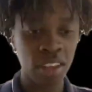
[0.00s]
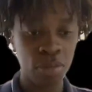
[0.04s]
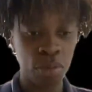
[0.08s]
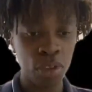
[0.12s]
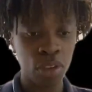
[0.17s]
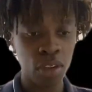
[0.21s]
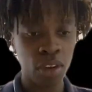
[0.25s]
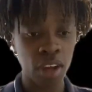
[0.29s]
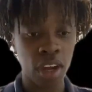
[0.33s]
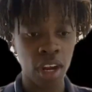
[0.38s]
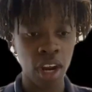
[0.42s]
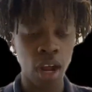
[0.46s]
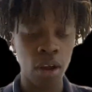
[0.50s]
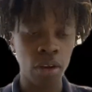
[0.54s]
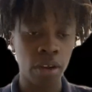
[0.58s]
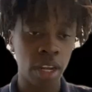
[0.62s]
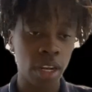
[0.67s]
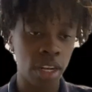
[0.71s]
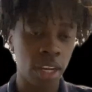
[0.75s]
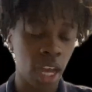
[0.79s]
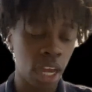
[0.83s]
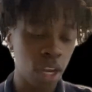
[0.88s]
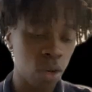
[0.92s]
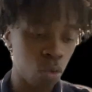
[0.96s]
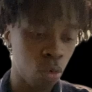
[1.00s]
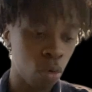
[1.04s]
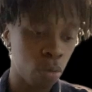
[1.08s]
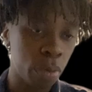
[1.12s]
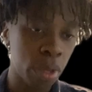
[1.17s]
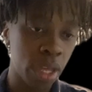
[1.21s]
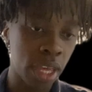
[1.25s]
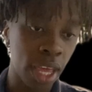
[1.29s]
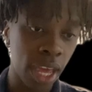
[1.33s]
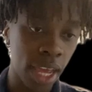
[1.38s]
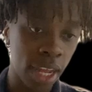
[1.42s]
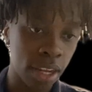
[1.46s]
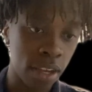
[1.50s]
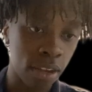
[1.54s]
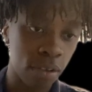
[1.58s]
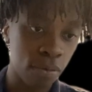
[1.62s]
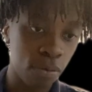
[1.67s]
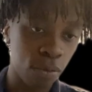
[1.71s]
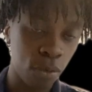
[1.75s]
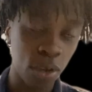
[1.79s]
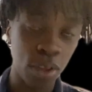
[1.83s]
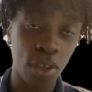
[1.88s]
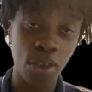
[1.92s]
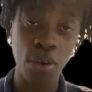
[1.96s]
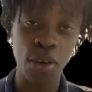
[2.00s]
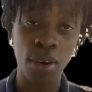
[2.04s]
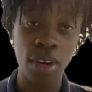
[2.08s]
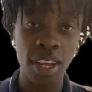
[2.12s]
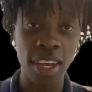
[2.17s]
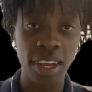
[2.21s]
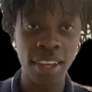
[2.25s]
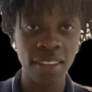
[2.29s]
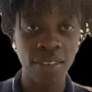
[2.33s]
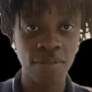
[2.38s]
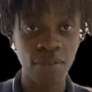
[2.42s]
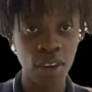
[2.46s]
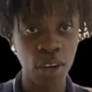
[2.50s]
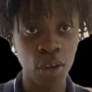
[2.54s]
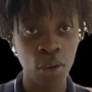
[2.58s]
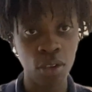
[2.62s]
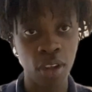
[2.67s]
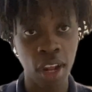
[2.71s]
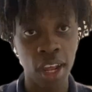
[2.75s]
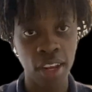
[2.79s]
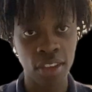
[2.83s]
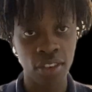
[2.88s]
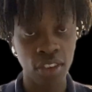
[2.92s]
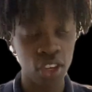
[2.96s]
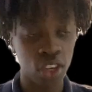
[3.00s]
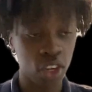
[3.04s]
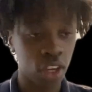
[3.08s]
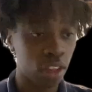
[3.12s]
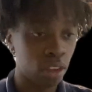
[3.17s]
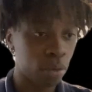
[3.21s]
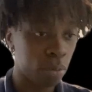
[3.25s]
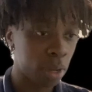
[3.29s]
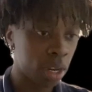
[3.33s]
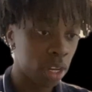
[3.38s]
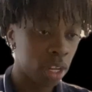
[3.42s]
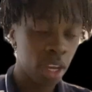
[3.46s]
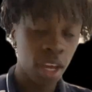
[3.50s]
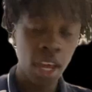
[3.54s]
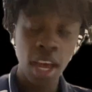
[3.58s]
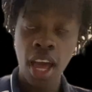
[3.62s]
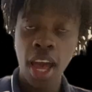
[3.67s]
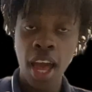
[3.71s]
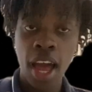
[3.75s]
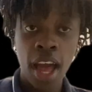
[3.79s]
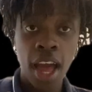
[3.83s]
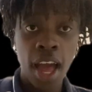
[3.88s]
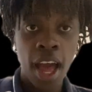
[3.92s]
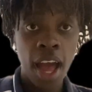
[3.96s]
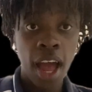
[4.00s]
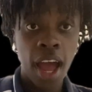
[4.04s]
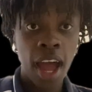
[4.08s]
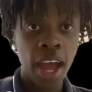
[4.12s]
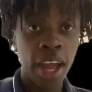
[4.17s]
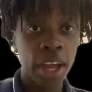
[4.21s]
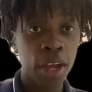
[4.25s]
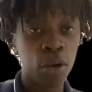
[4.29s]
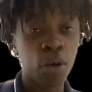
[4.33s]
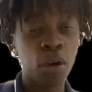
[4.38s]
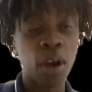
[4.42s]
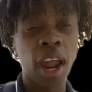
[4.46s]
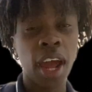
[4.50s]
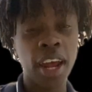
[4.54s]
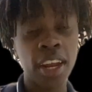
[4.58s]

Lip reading: me to the ground, and that will be it for today's video, ladies and gentlemen. I ain't gonna lie,